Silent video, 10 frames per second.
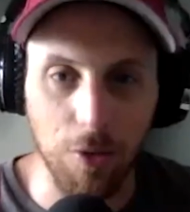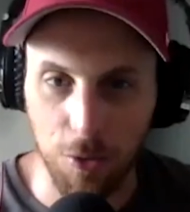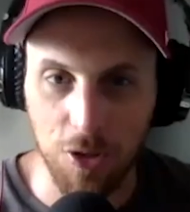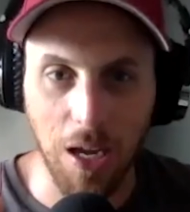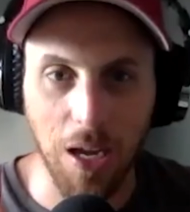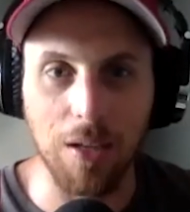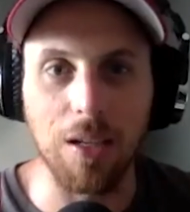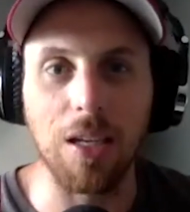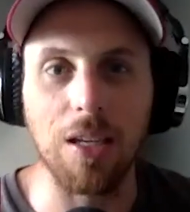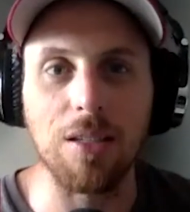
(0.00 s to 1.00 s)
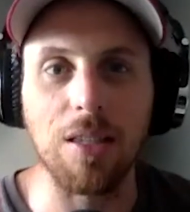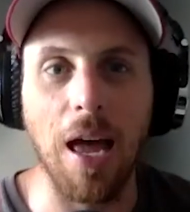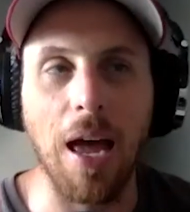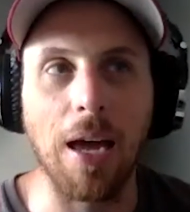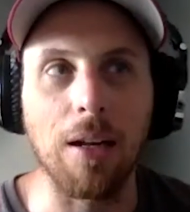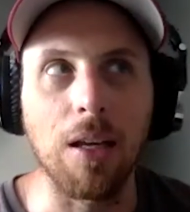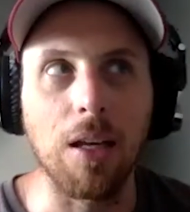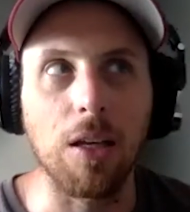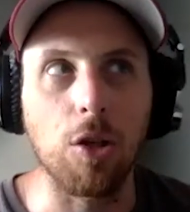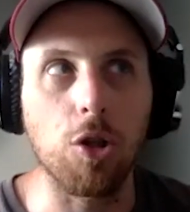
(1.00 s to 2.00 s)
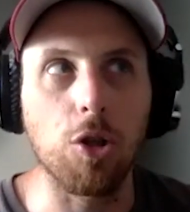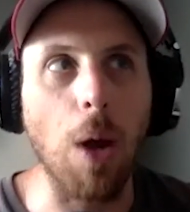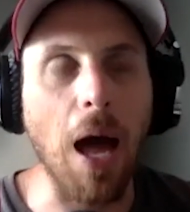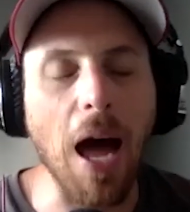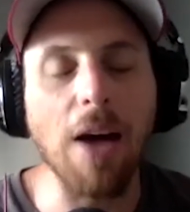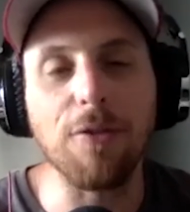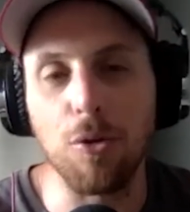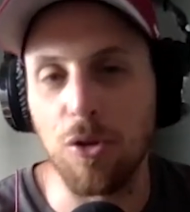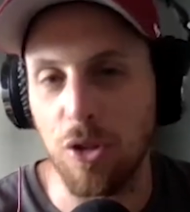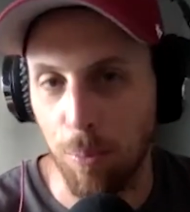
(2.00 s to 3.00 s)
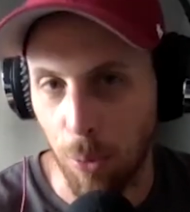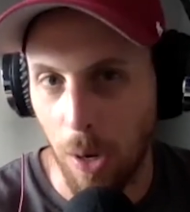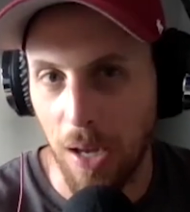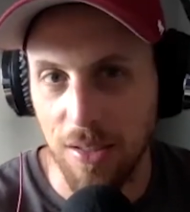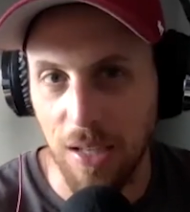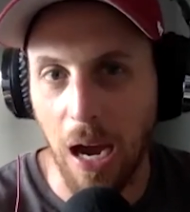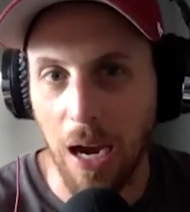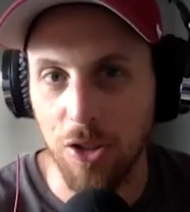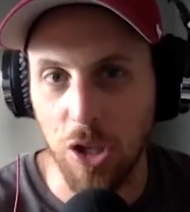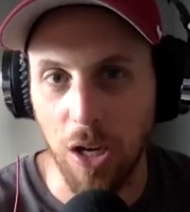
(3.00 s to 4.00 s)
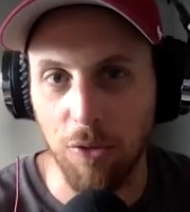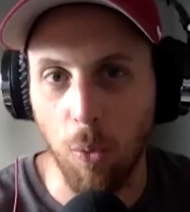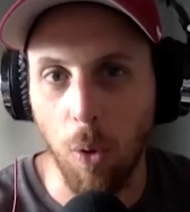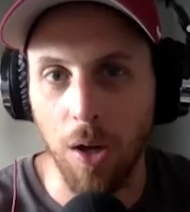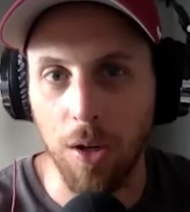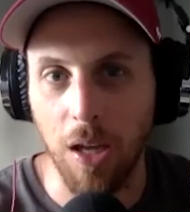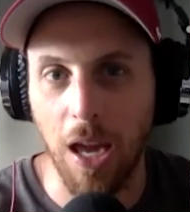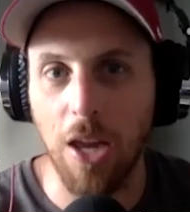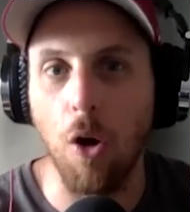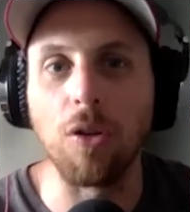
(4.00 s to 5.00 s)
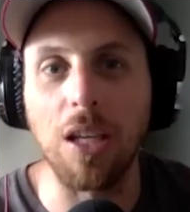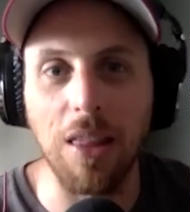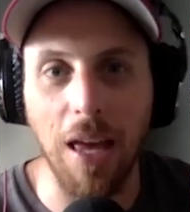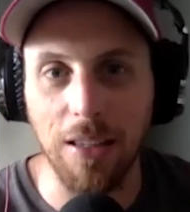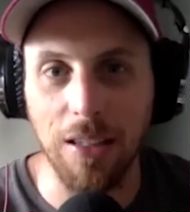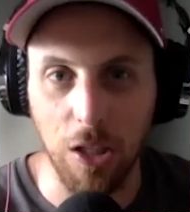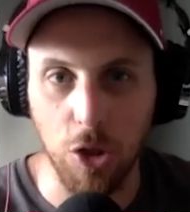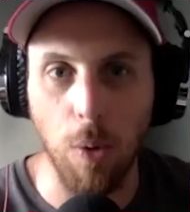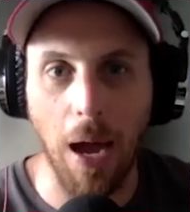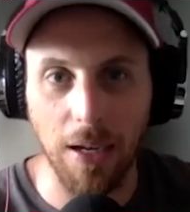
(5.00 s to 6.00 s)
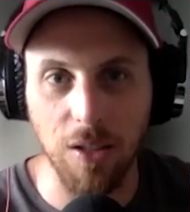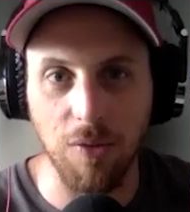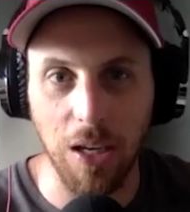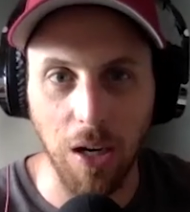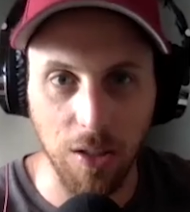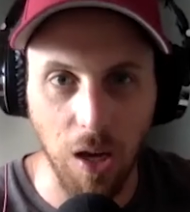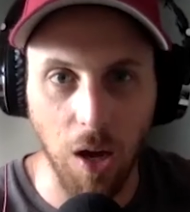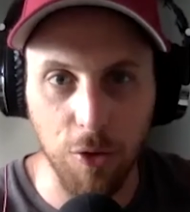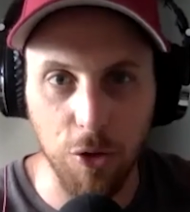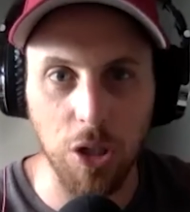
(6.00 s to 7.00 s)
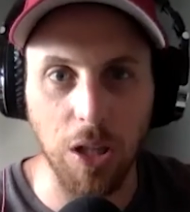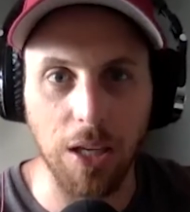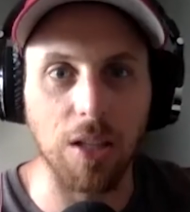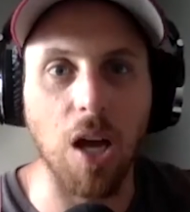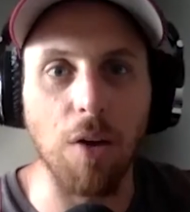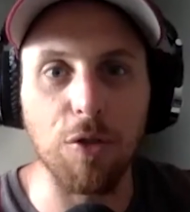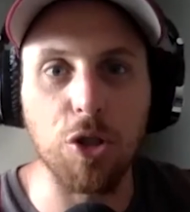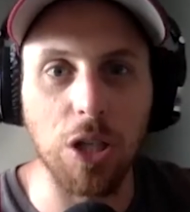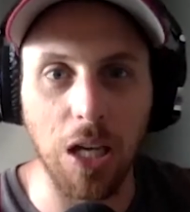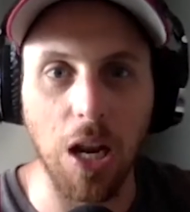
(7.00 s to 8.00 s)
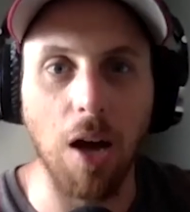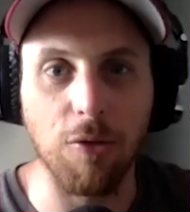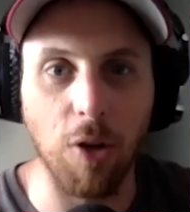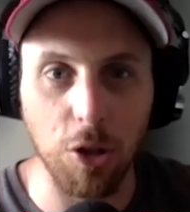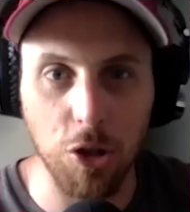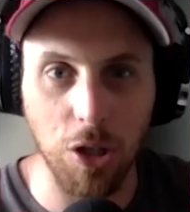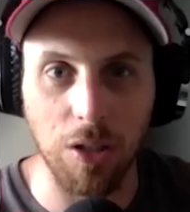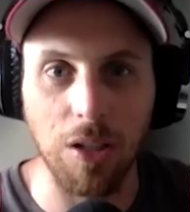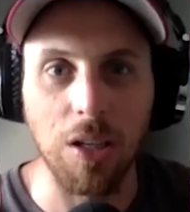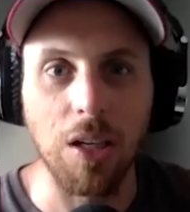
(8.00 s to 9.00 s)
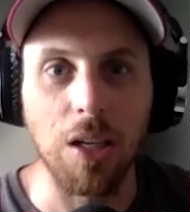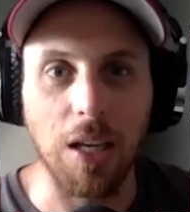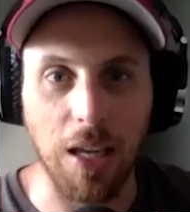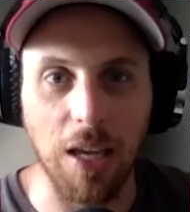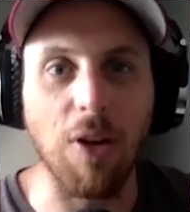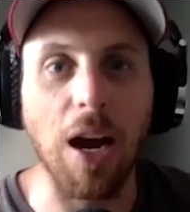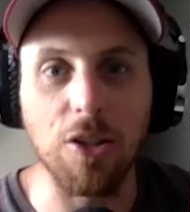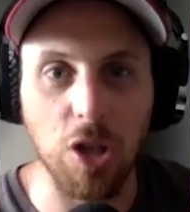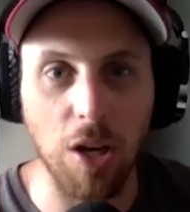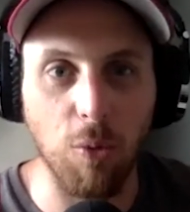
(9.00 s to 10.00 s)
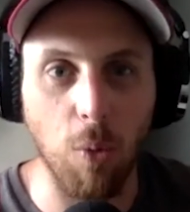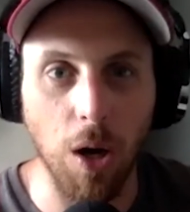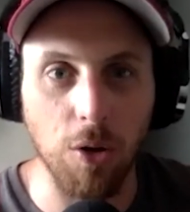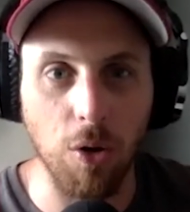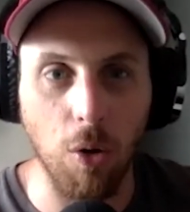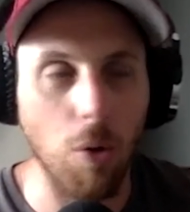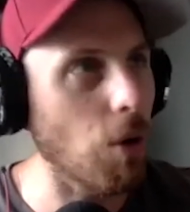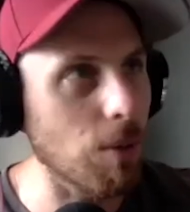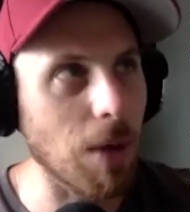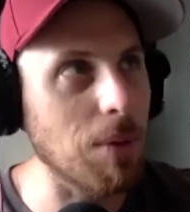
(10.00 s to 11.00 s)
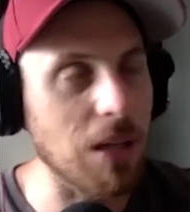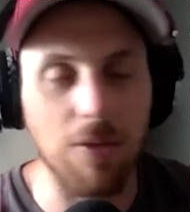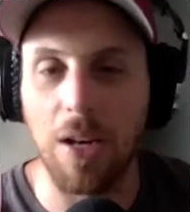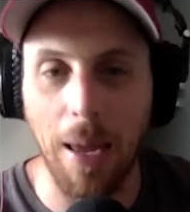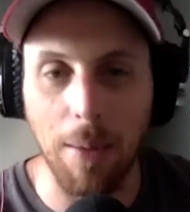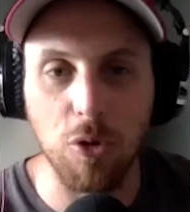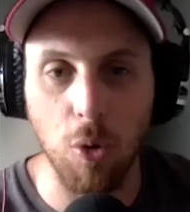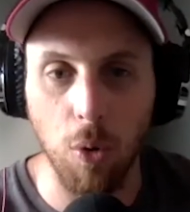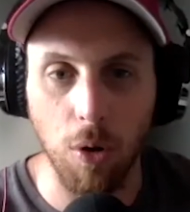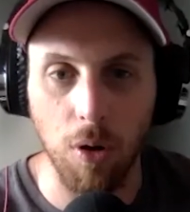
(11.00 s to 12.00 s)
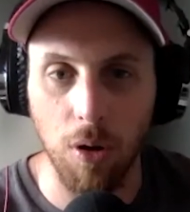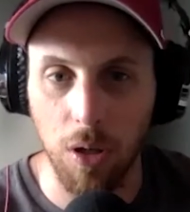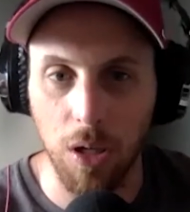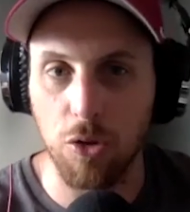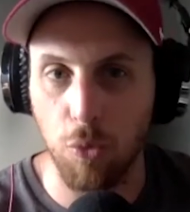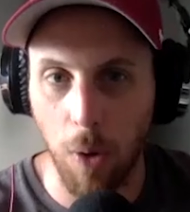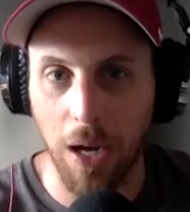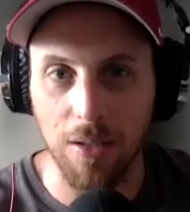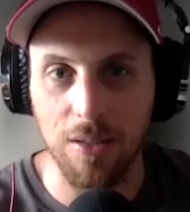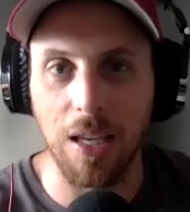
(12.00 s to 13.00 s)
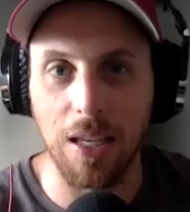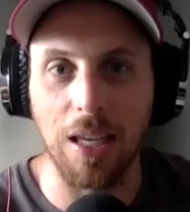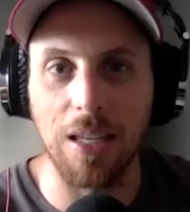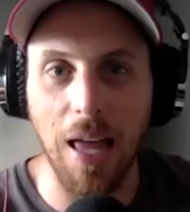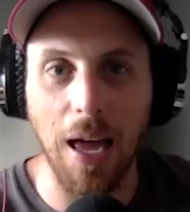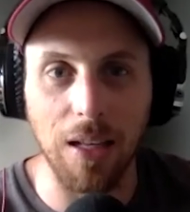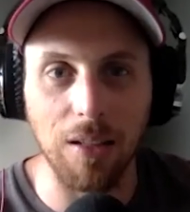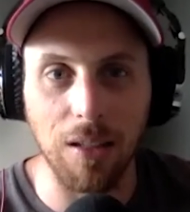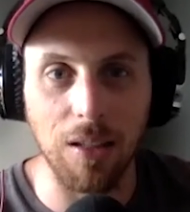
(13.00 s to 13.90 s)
understand is that you have to suppress IGF-1 and only then can you activate autophagy. Like autophagy cannot function if IGF-1 or maybe even mTOR is raised. Is that